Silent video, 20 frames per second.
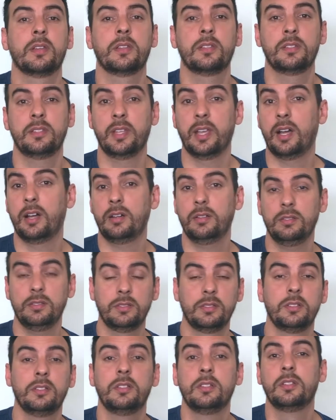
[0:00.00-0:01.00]
Now
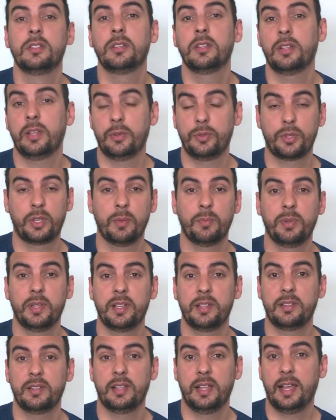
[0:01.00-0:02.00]
you can
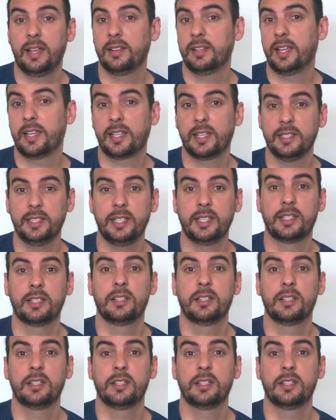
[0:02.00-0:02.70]
play like a lick.